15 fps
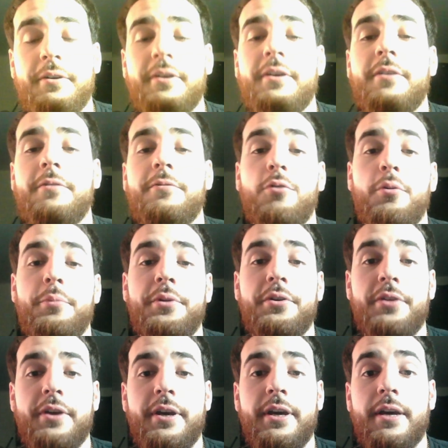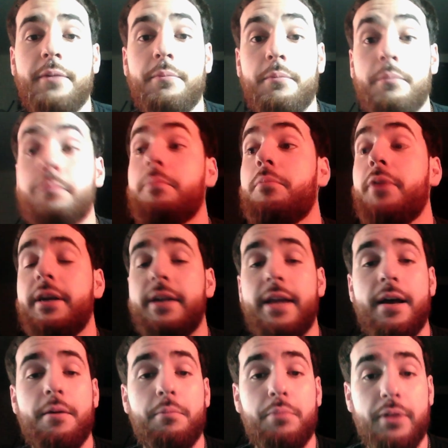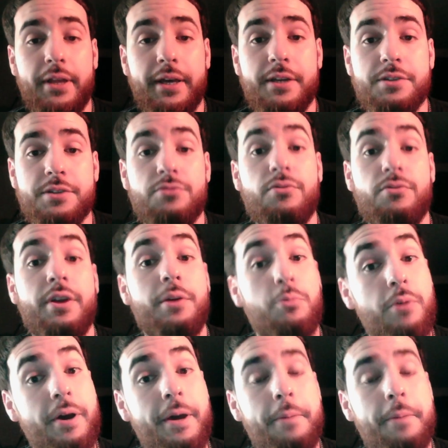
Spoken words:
formulate and break down plays the right way.